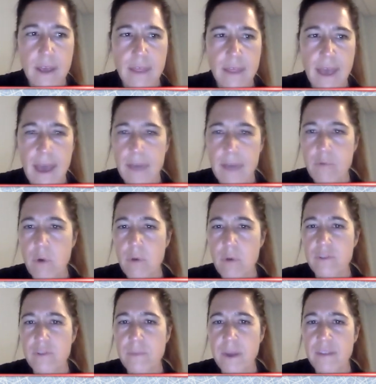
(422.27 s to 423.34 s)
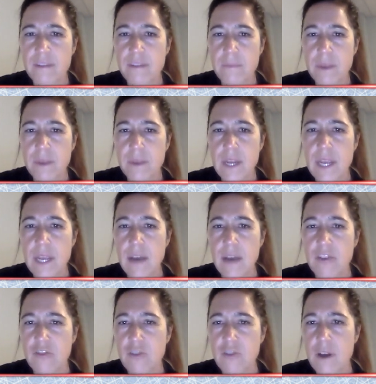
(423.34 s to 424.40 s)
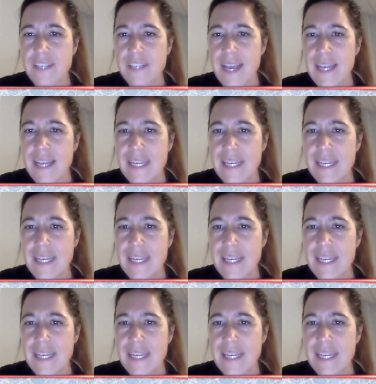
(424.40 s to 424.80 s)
the half wall responsibility, our strong side